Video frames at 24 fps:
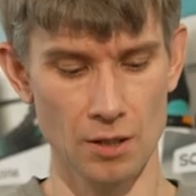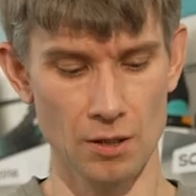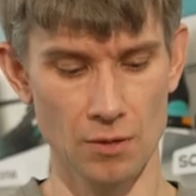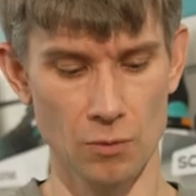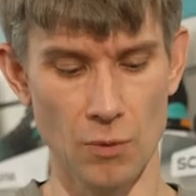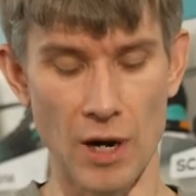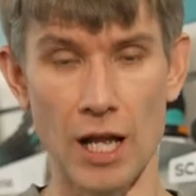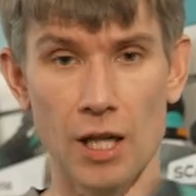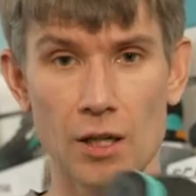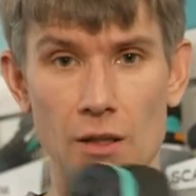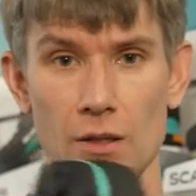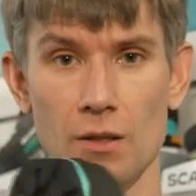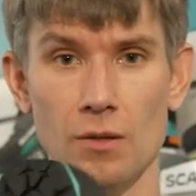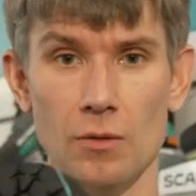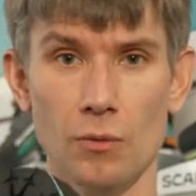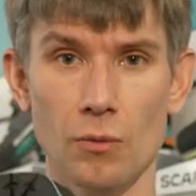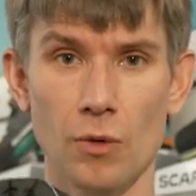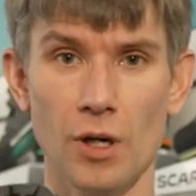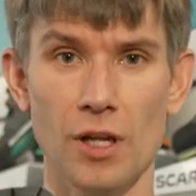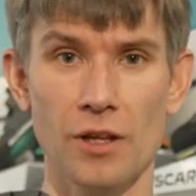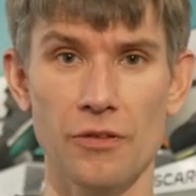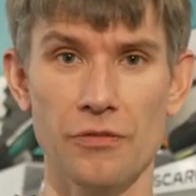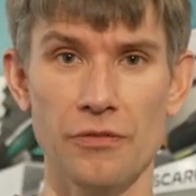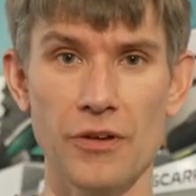Well,
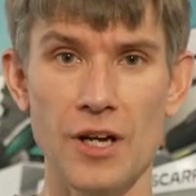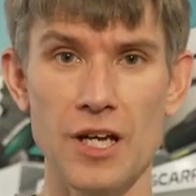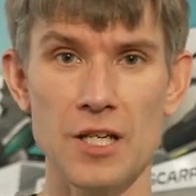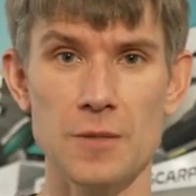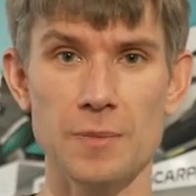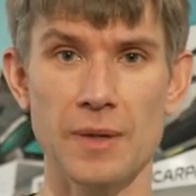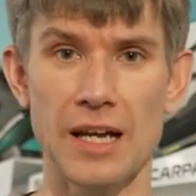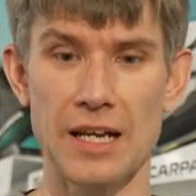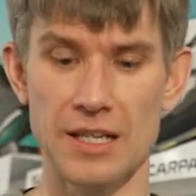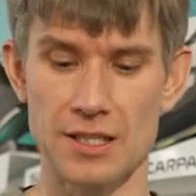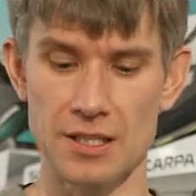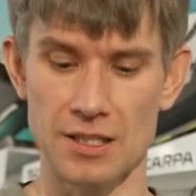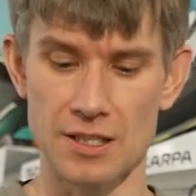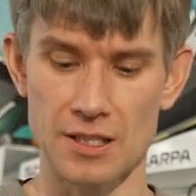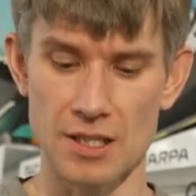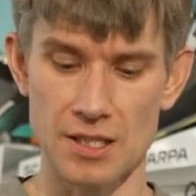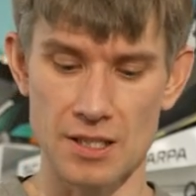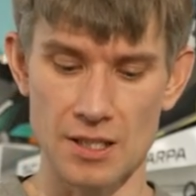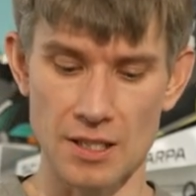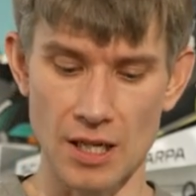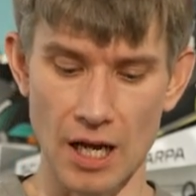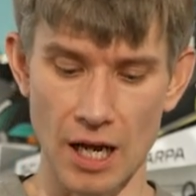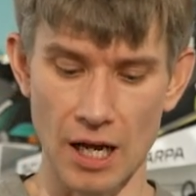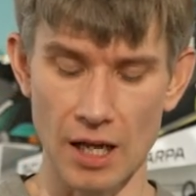one of the first places to
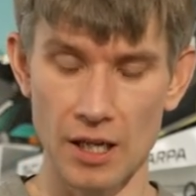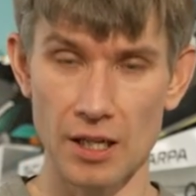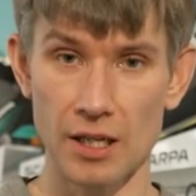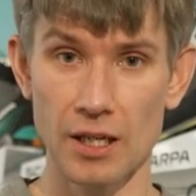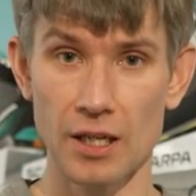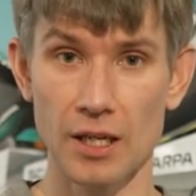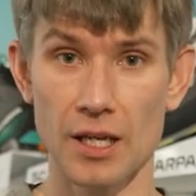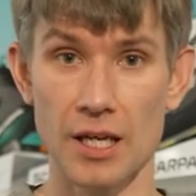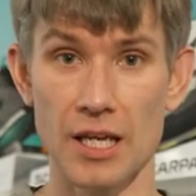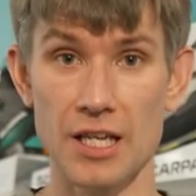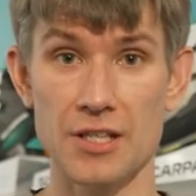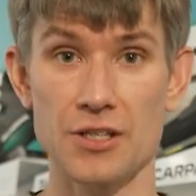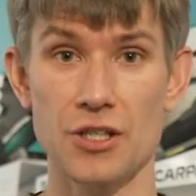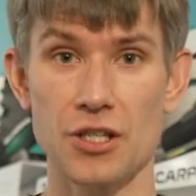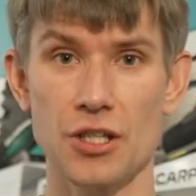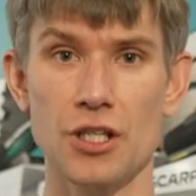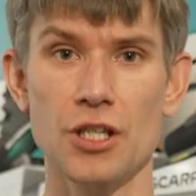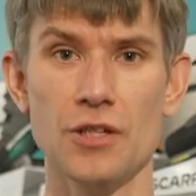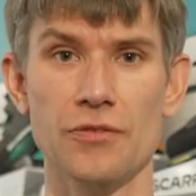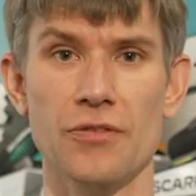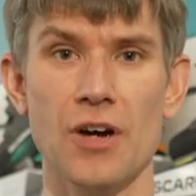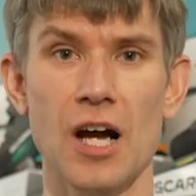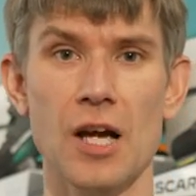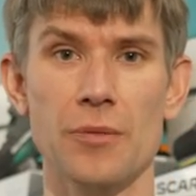start is the
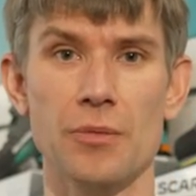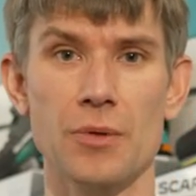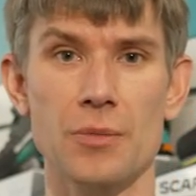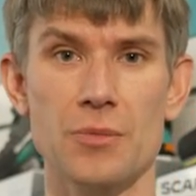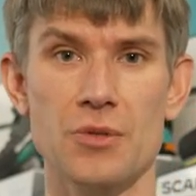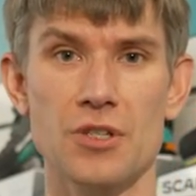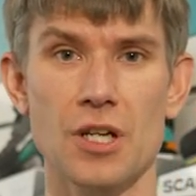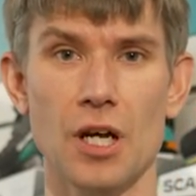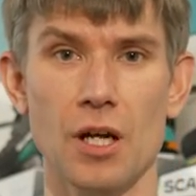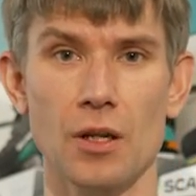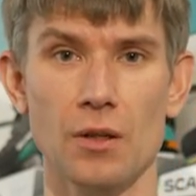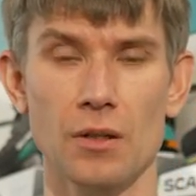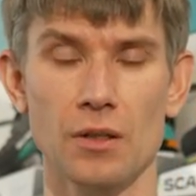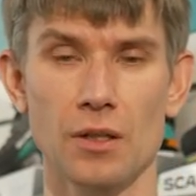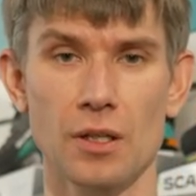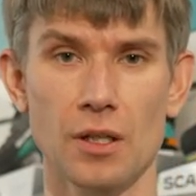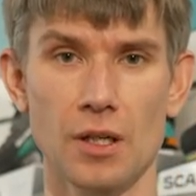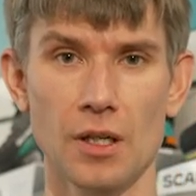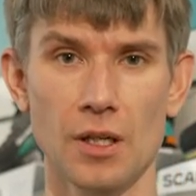new Vibram sole.